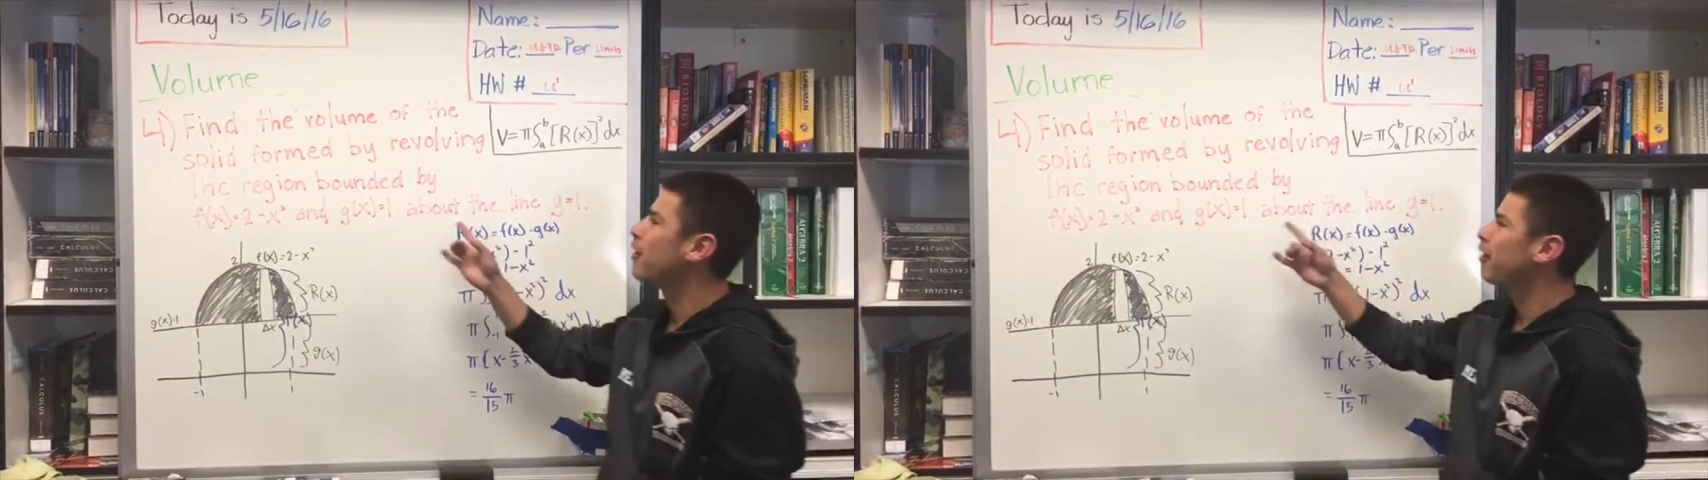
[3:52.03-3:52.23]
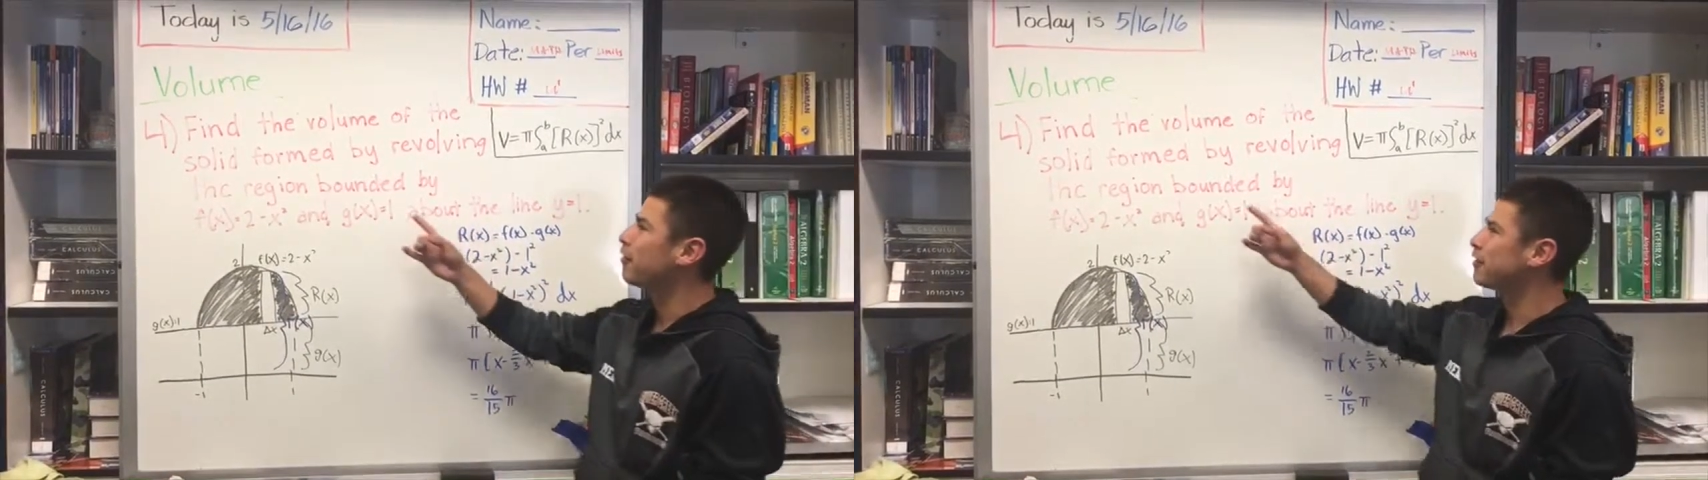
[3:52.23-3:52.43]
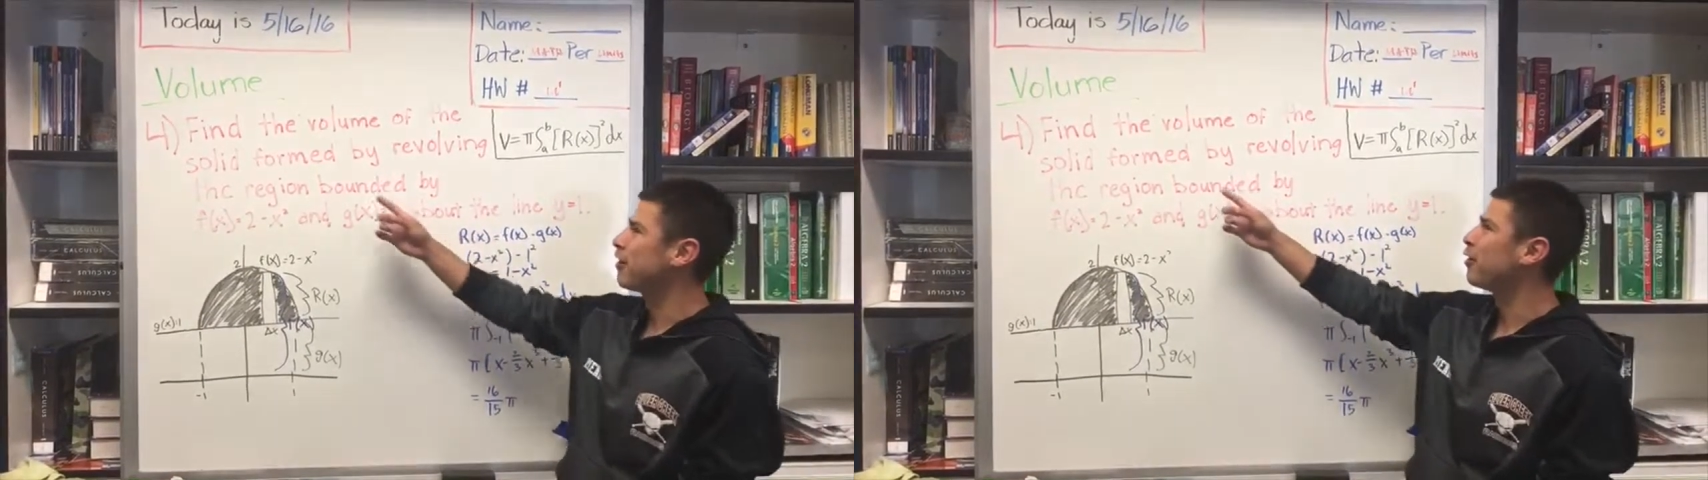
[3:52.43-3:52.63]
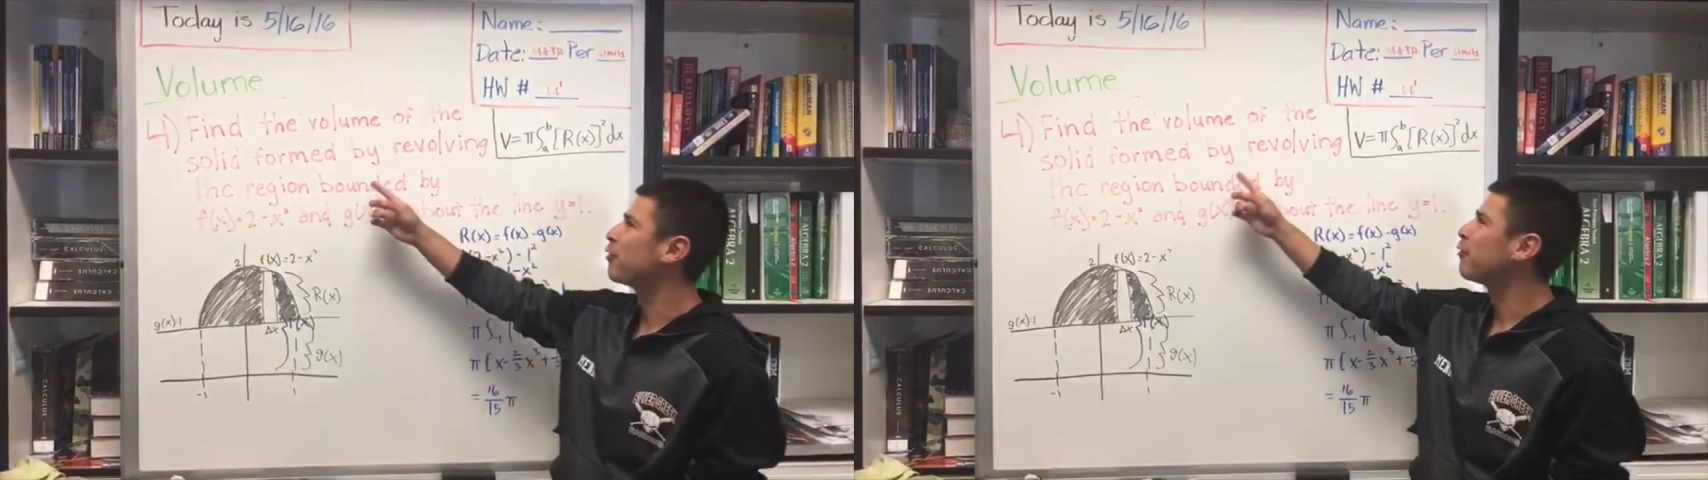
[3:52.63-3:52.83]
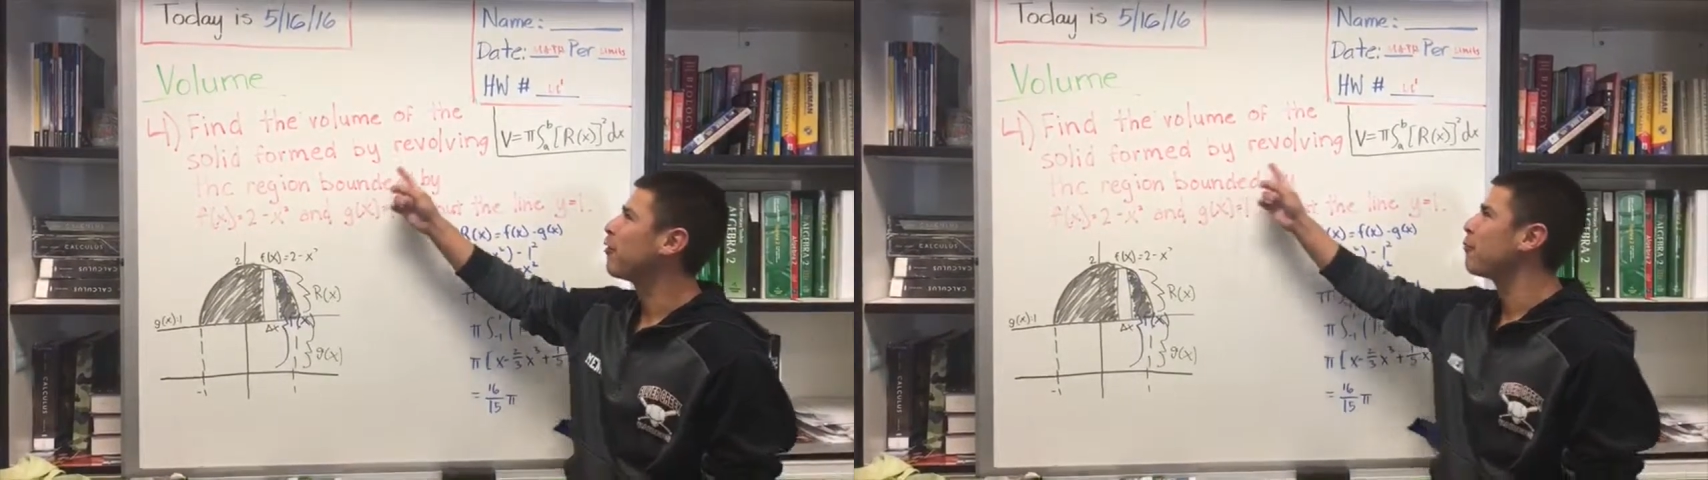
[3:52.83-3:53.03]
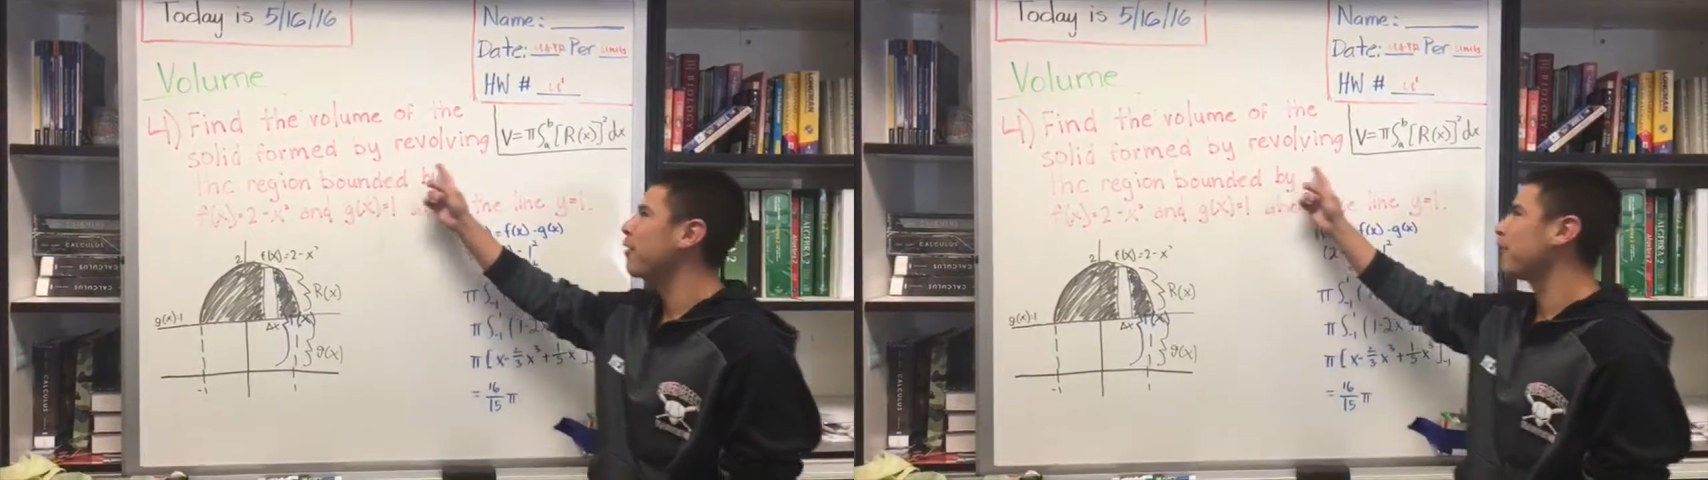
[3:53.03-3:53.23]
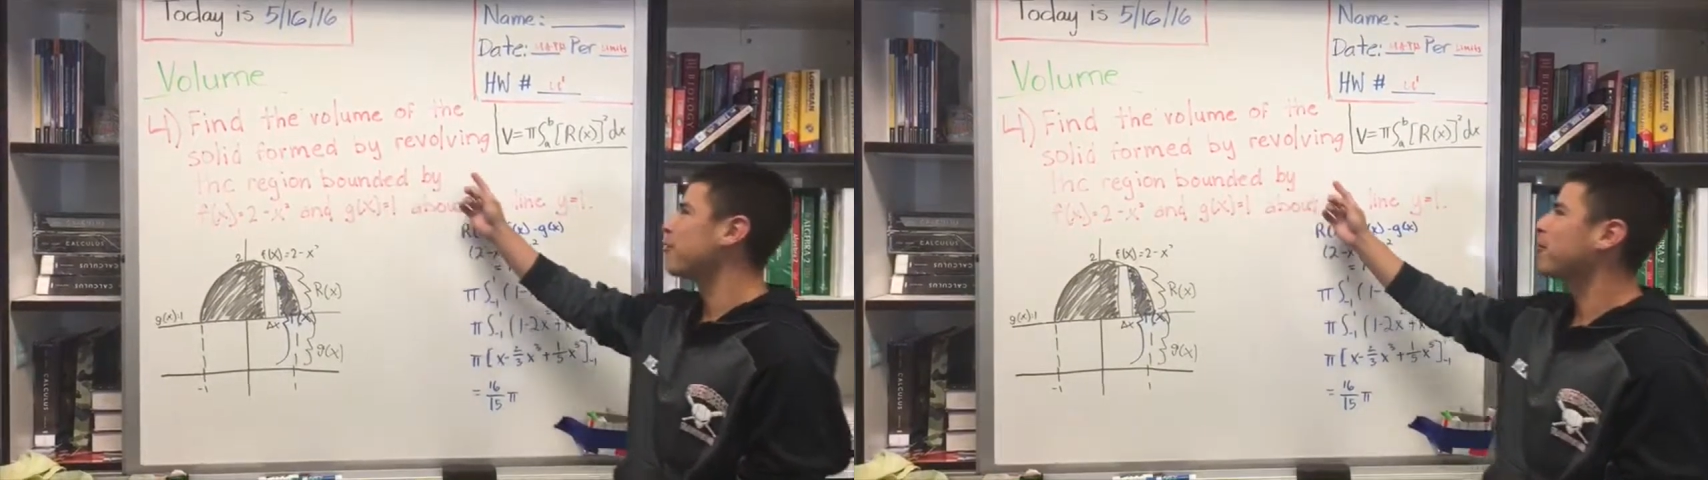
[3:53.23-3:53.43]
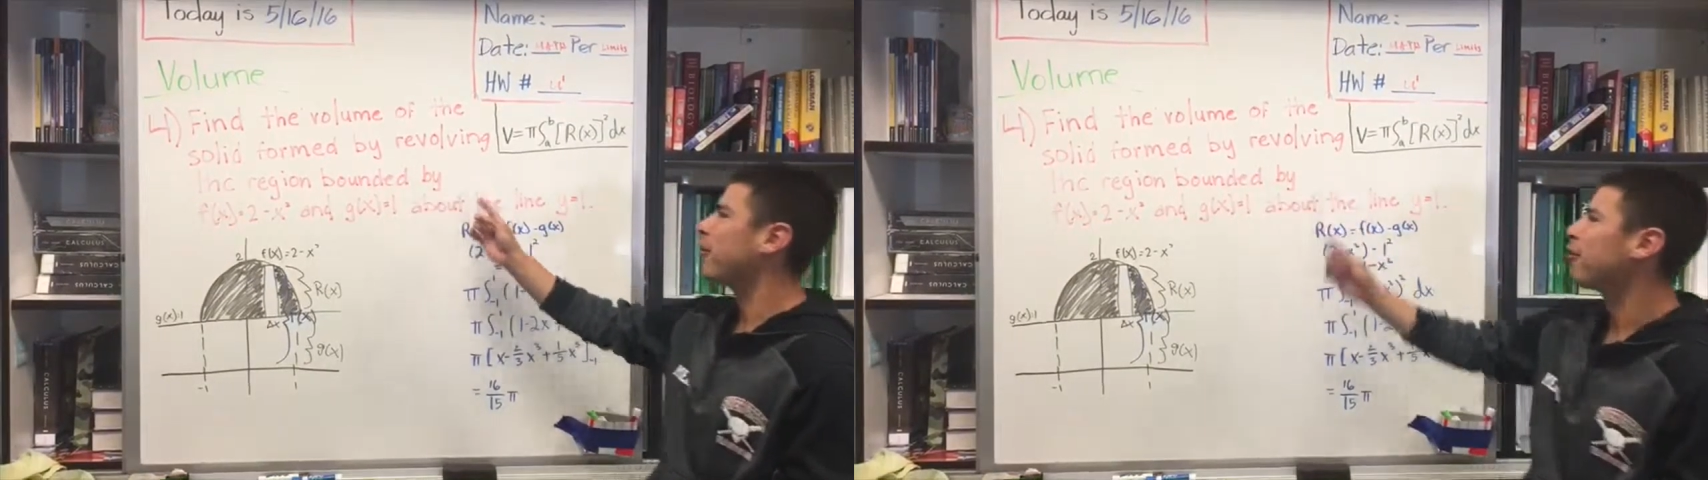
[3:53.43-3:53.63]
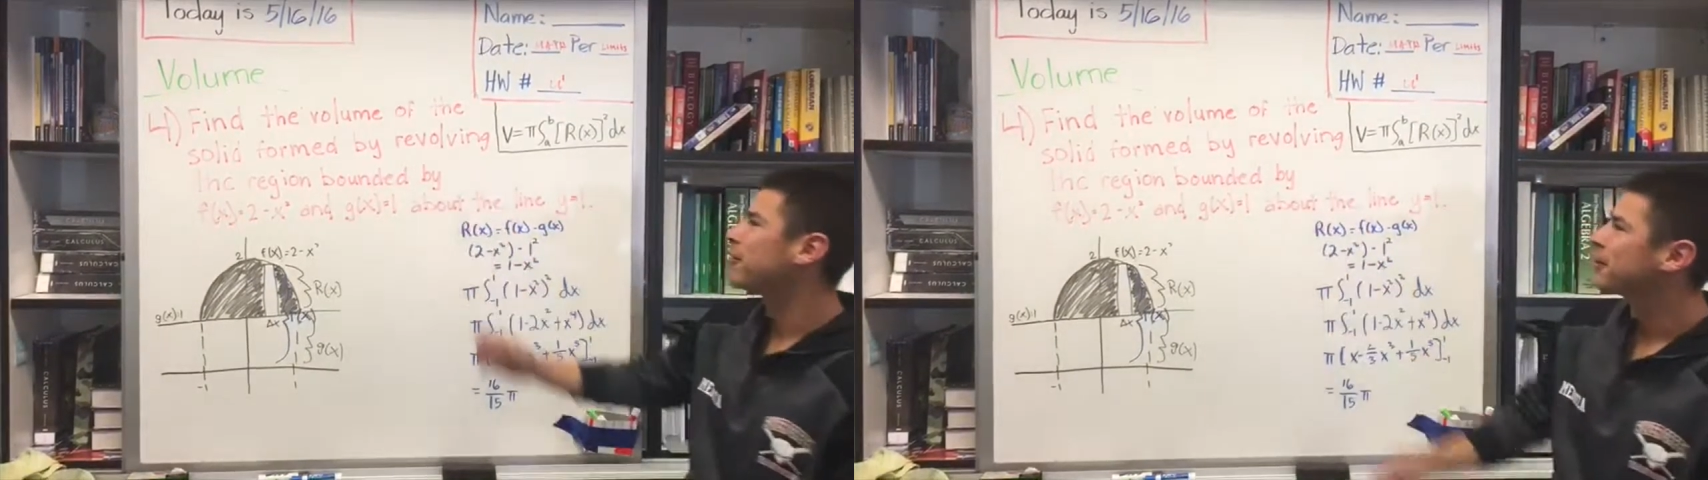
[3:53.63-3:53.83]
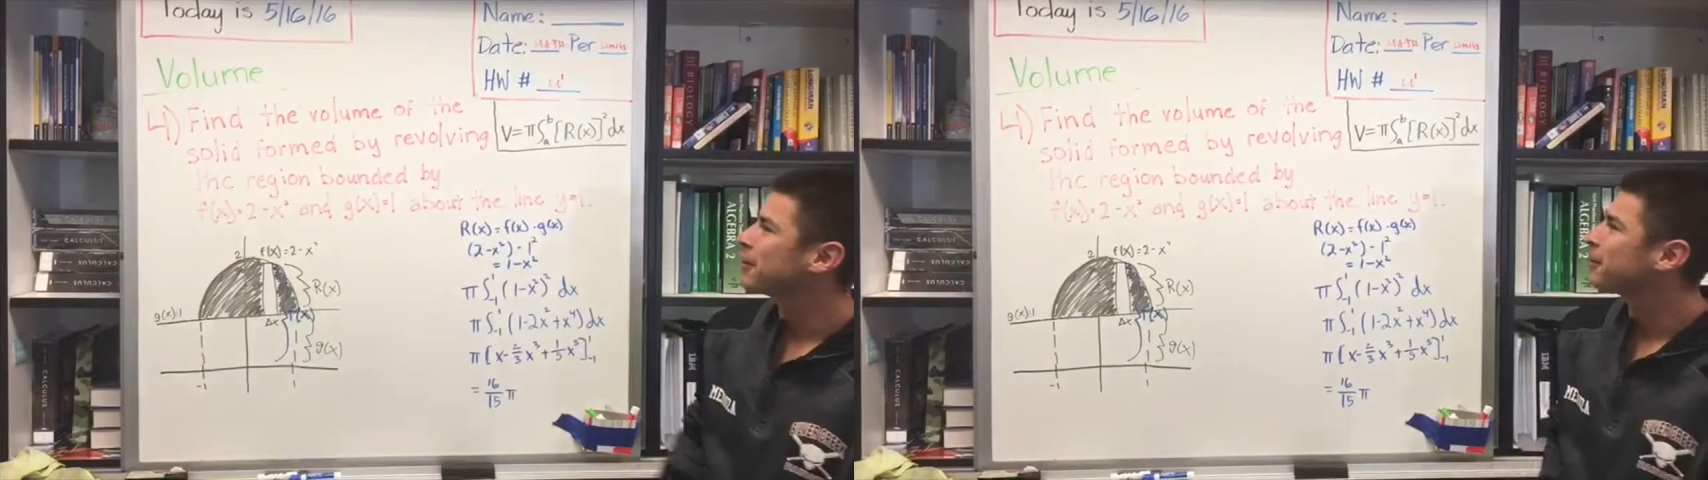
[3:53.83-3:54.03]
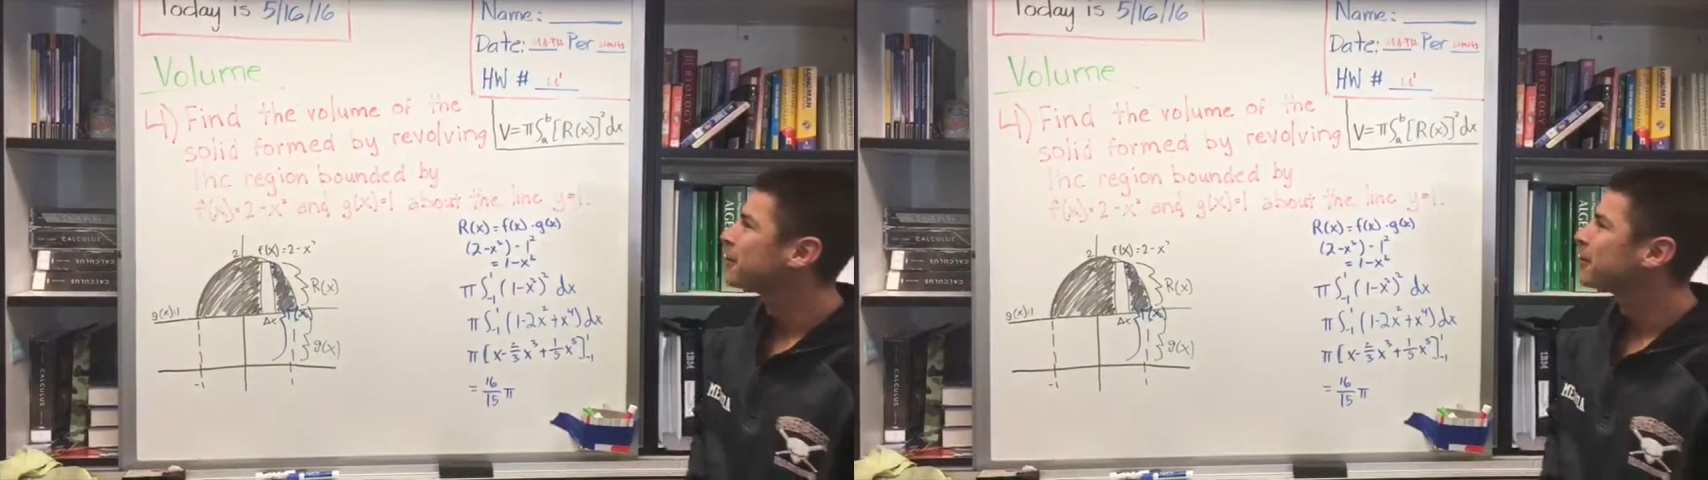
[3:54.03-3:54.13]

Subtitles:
of a solid formed by the revolving